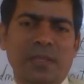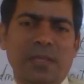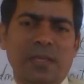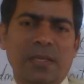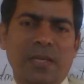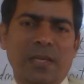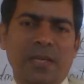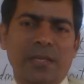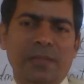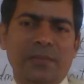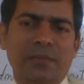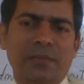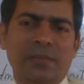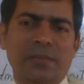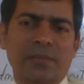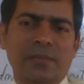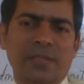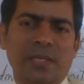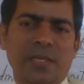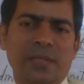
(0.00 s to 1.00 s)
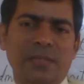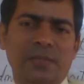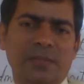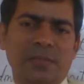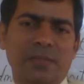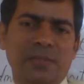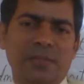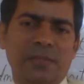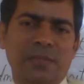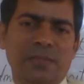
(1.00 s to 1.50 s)
And today's class
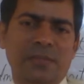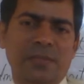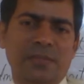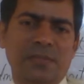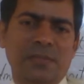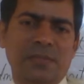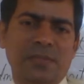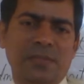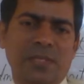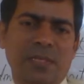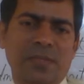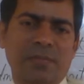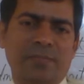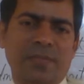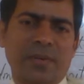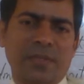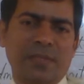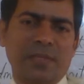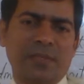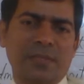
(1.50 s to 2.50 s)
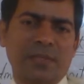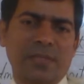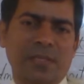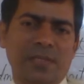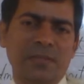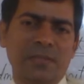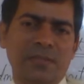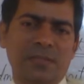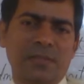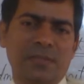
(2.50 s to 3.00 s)
is a practice
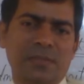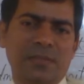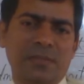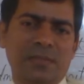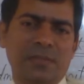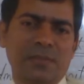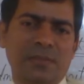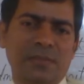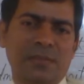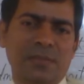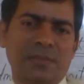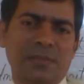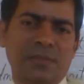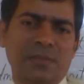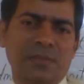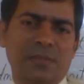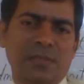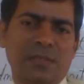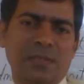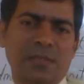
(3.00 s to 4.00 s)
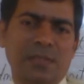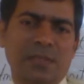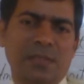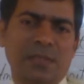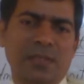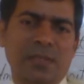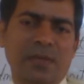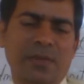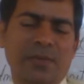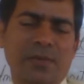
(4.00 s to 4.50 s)
class.
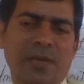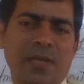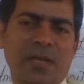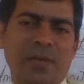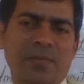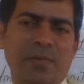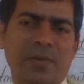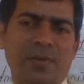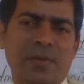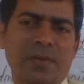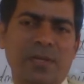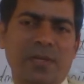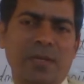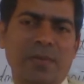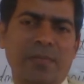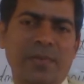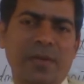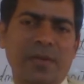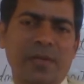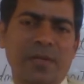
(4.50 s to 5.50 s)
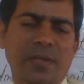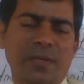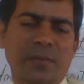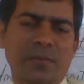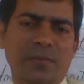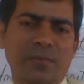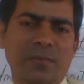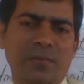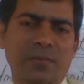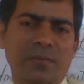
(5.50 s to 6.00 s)
I have already given
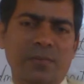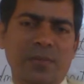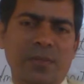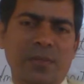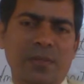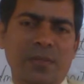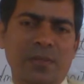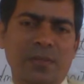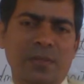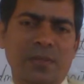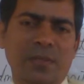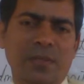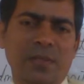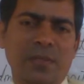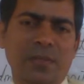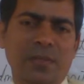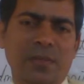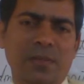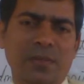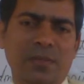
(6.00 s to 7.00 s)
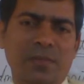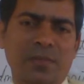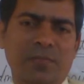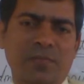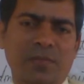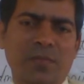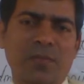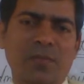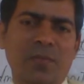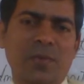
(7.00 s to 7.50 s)
you
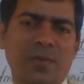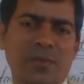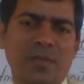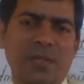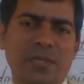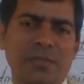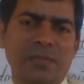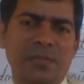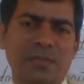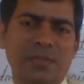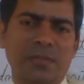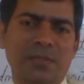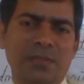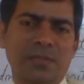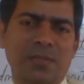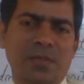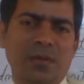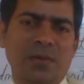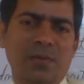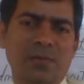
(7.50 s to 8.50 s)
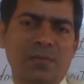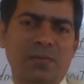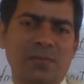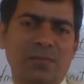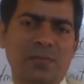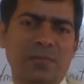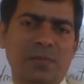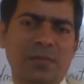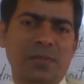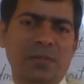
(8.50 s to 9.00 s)
4 more classes
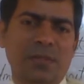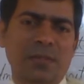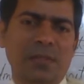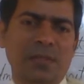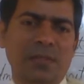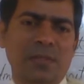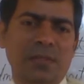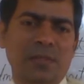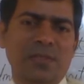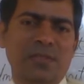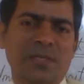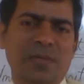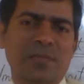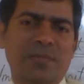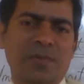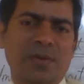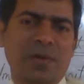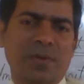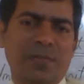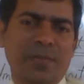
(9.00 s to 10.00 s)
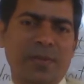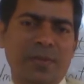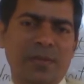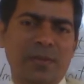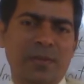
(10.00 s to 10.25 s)
on the same topic.